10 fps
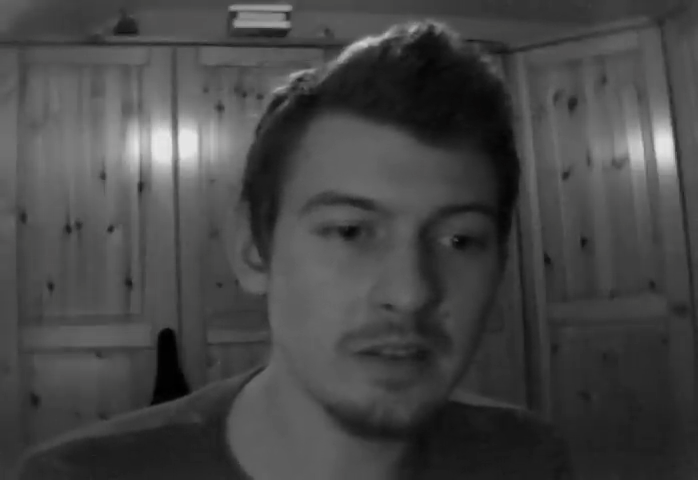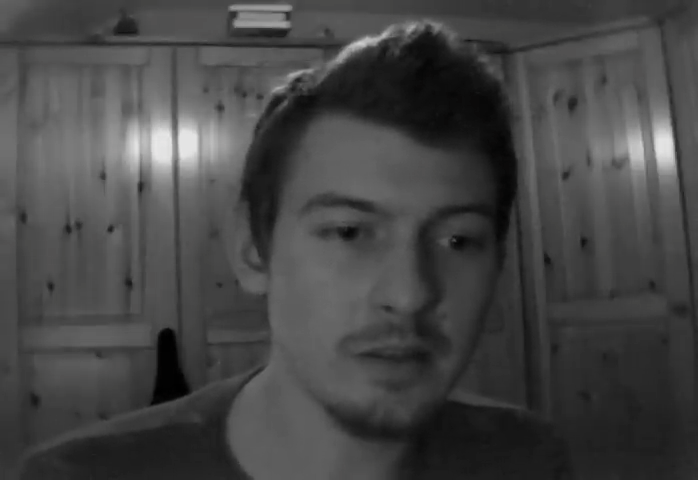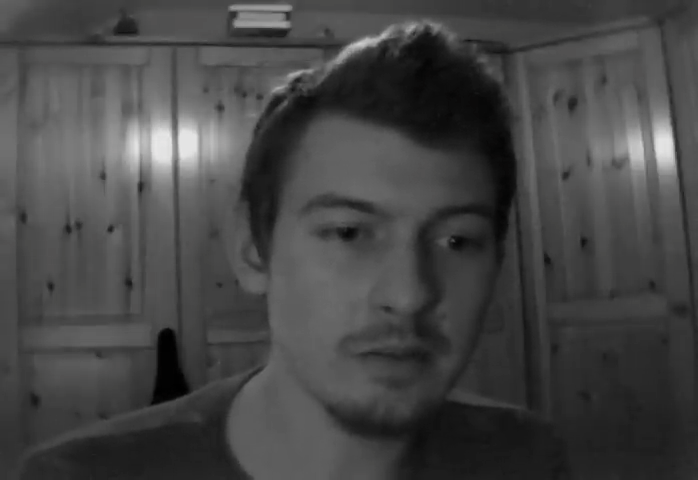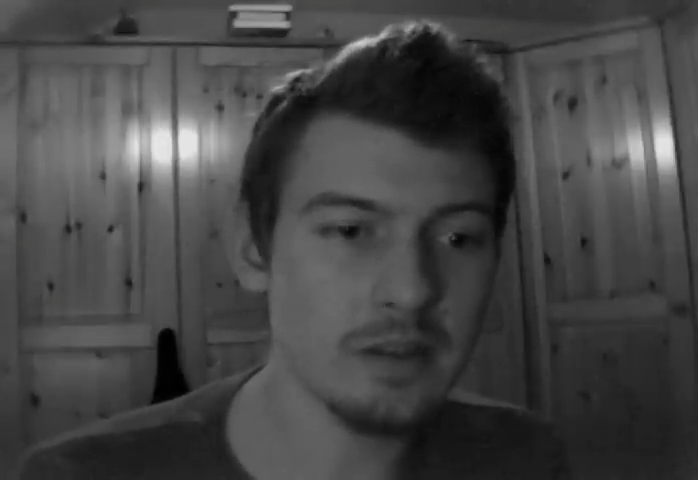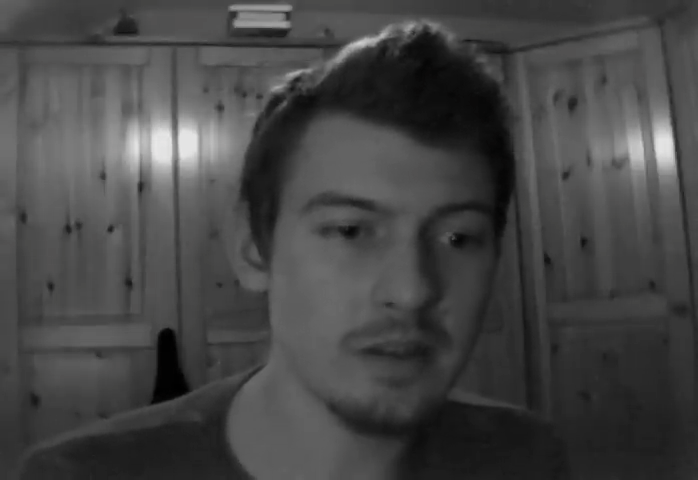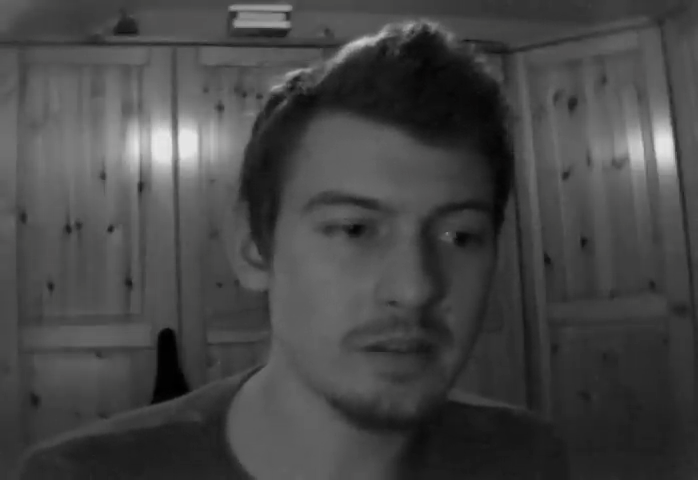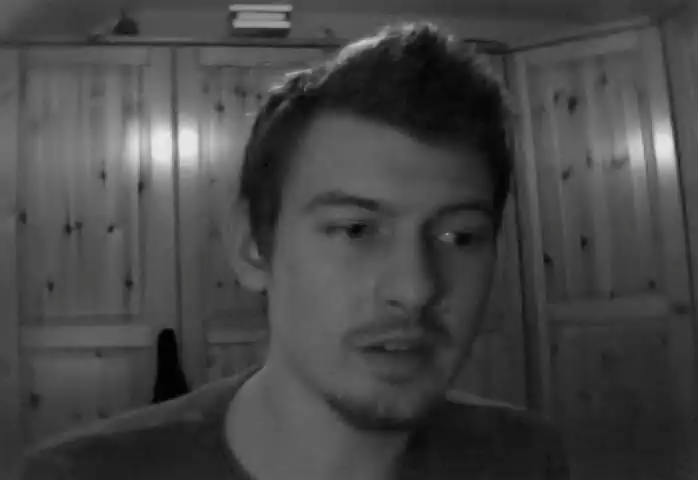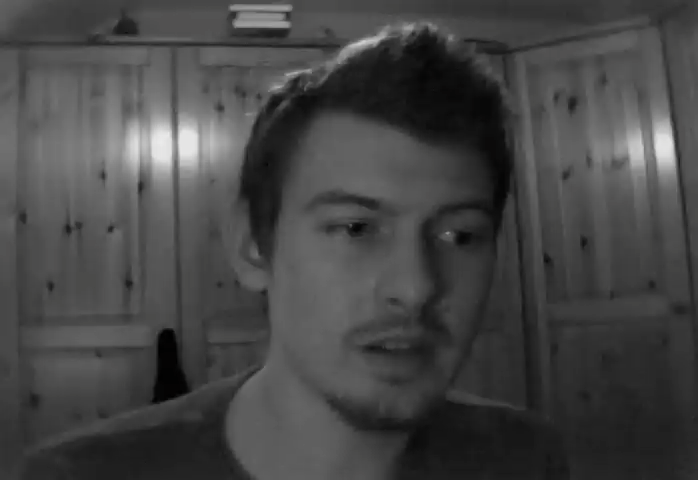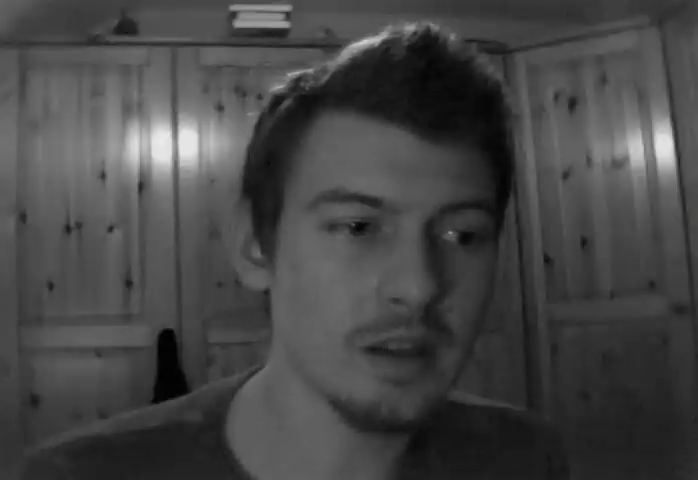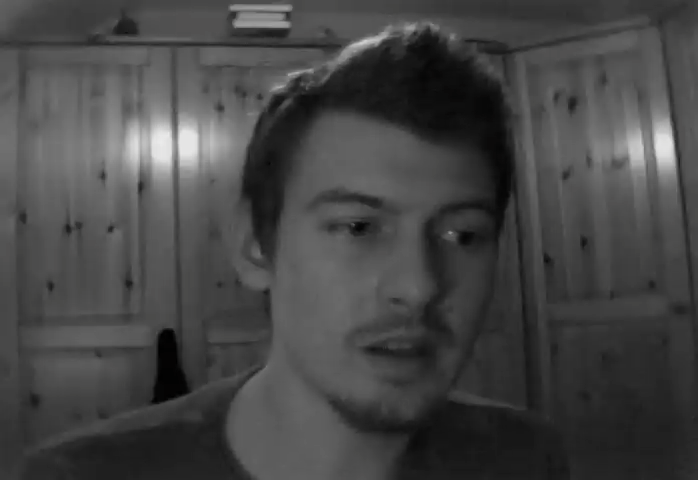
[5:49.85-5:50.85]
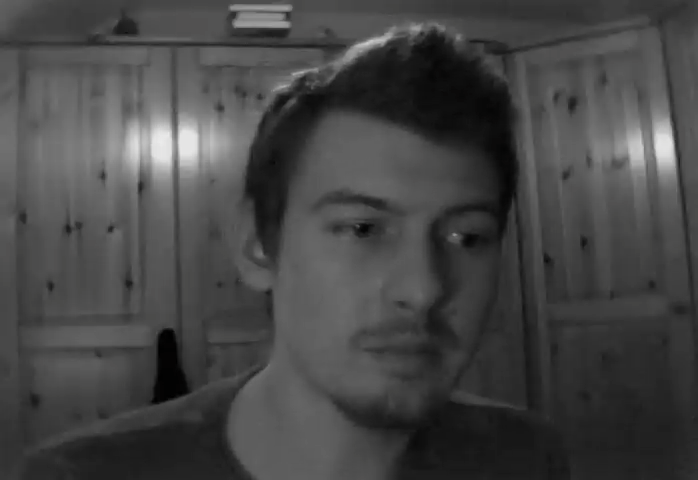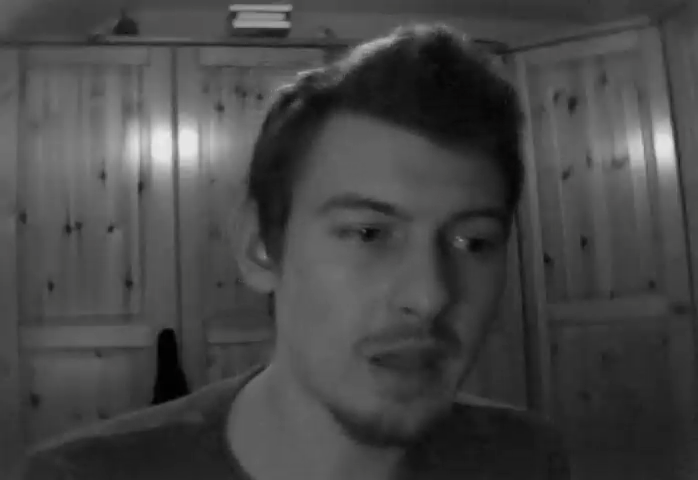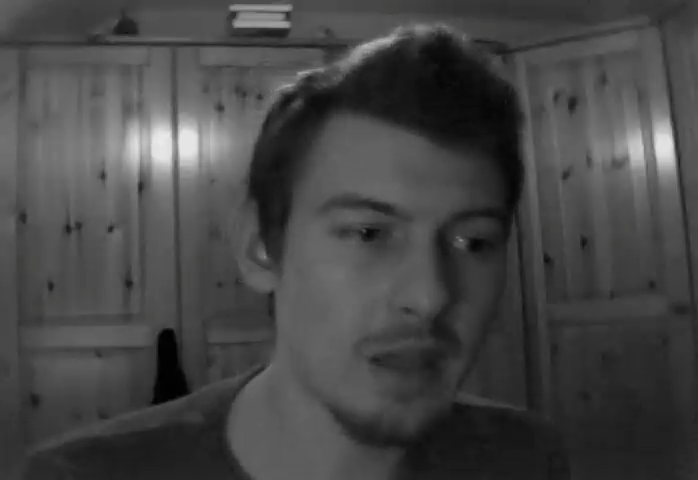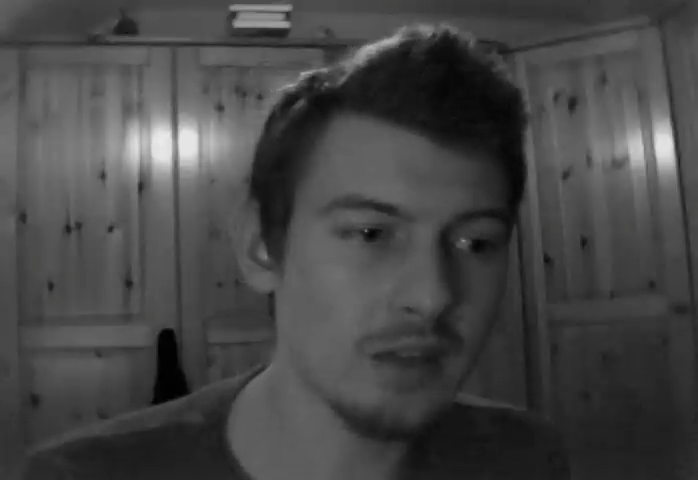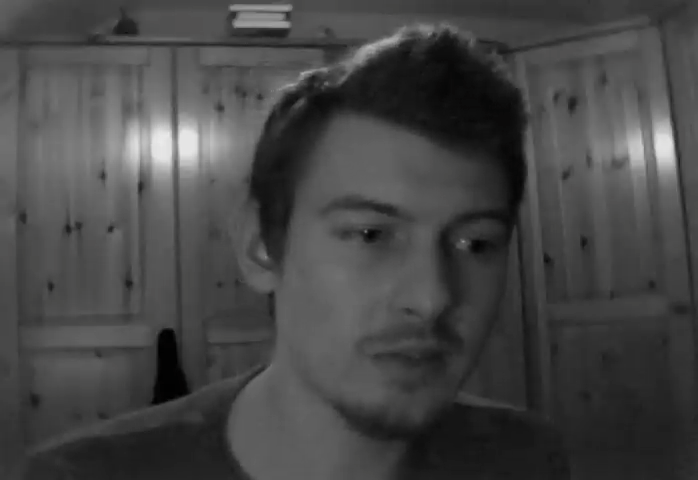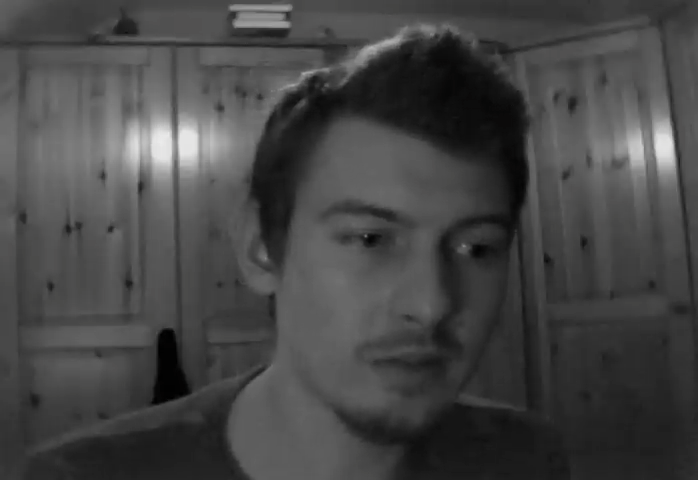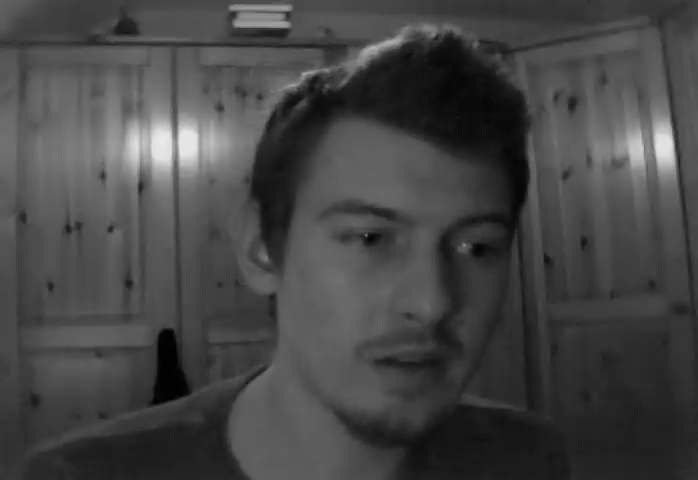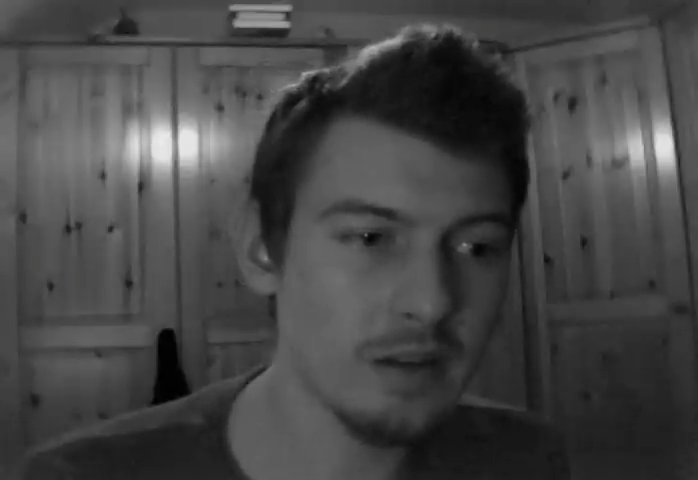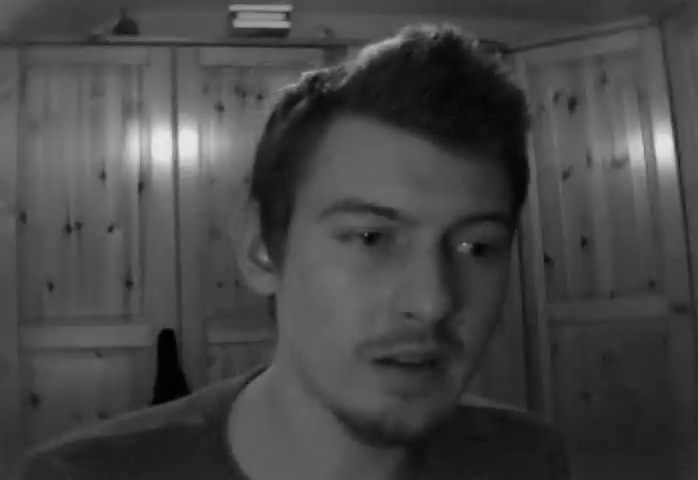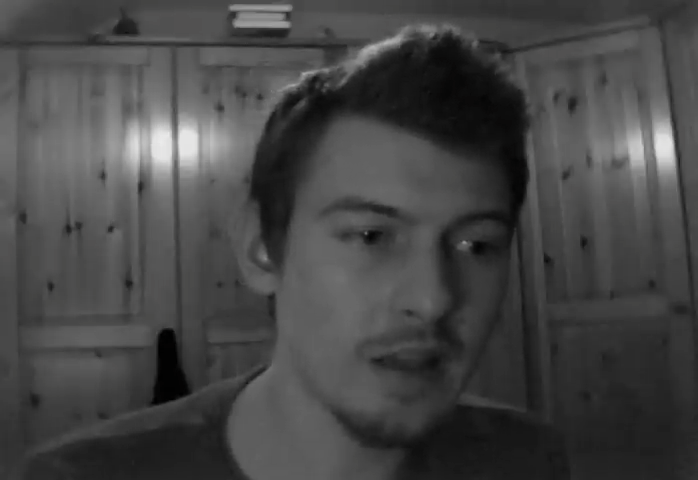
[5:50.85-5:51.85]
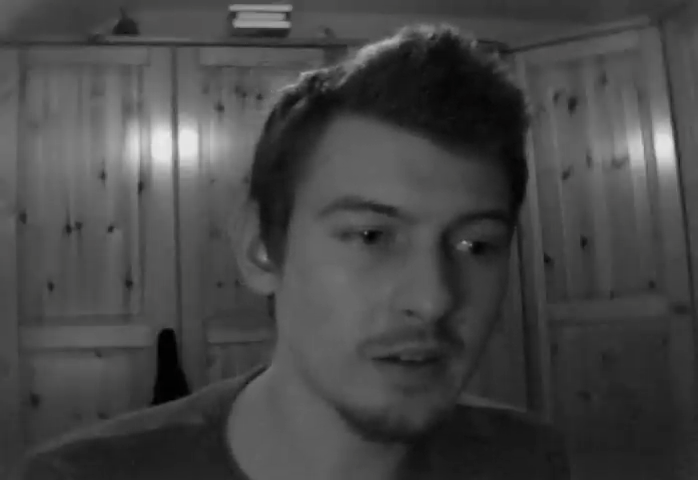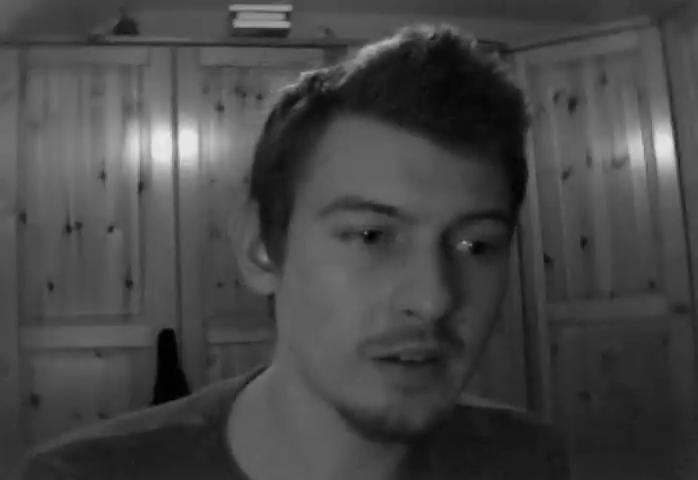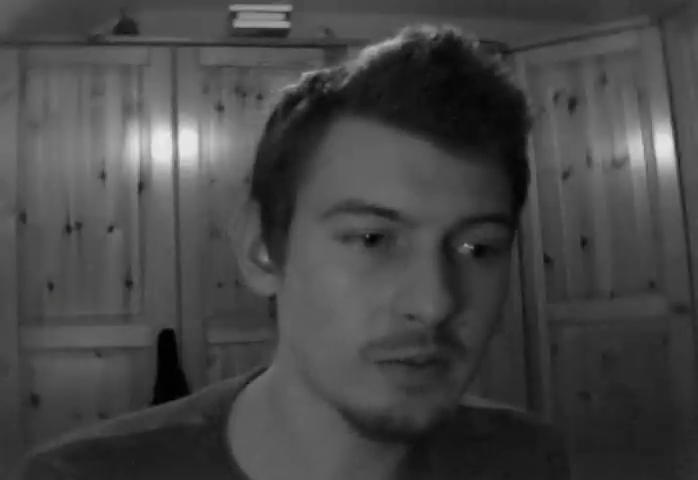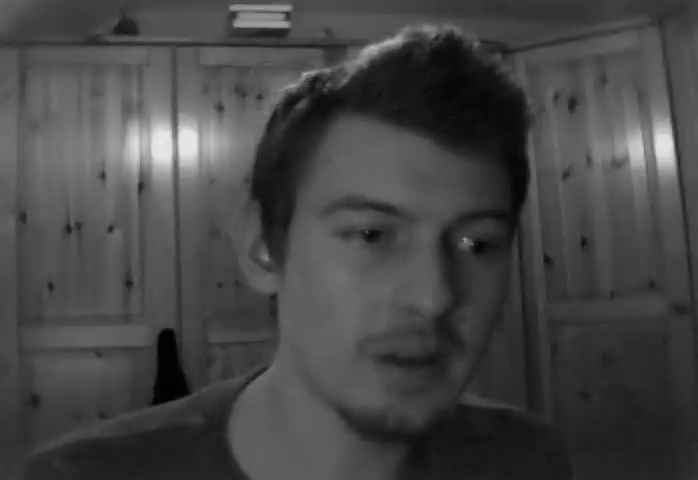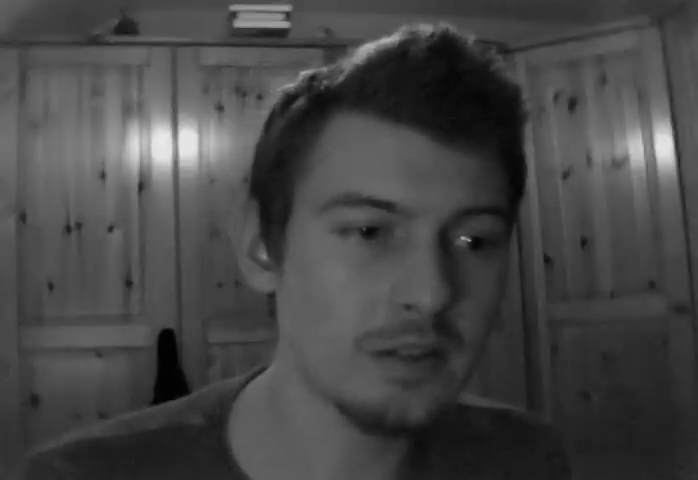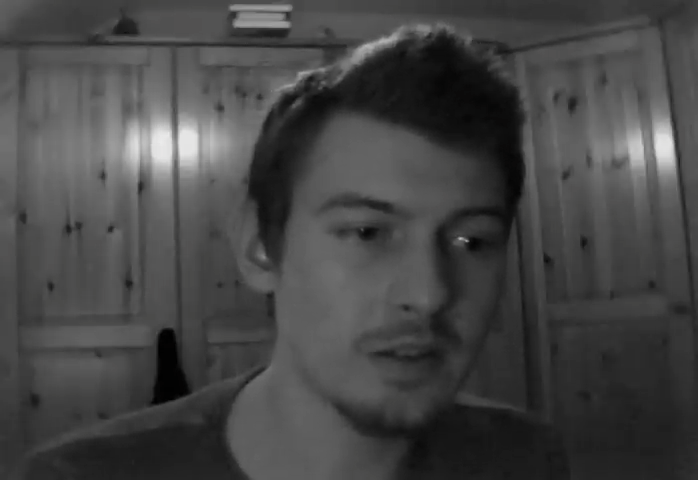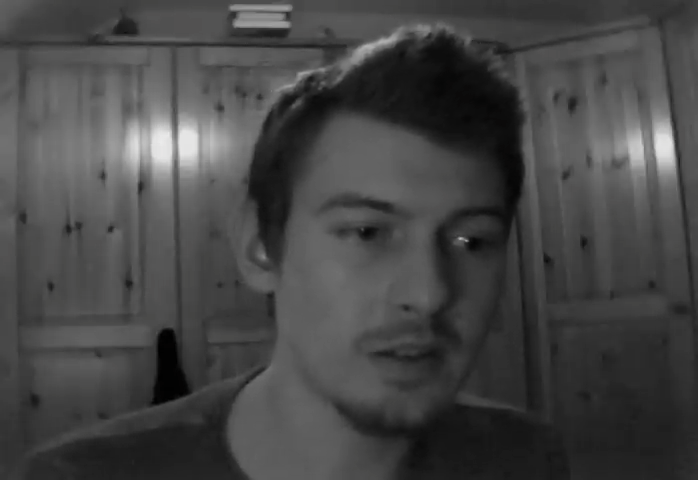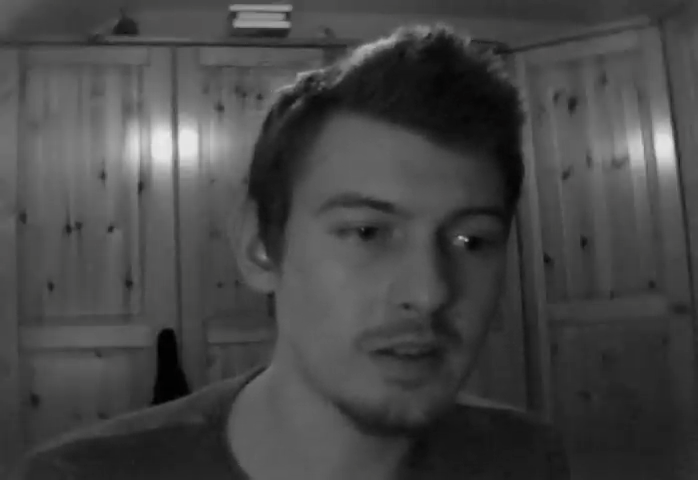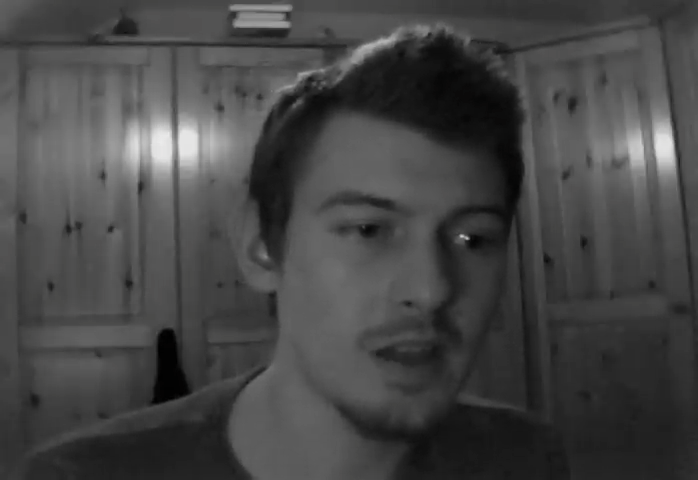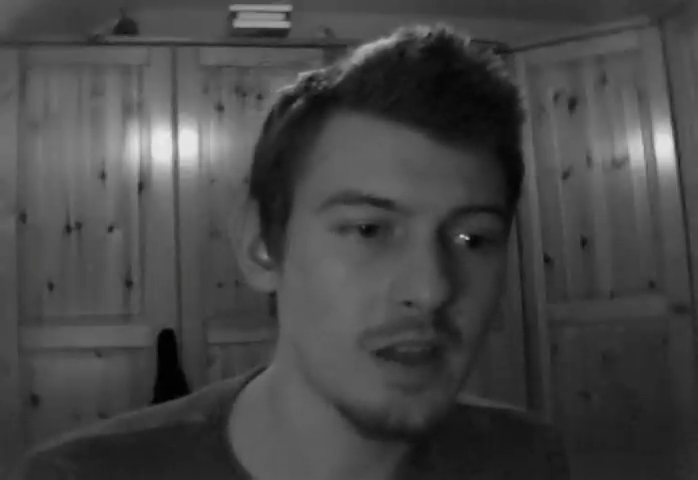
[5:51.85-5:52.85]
the reasoning in page 3, line 20,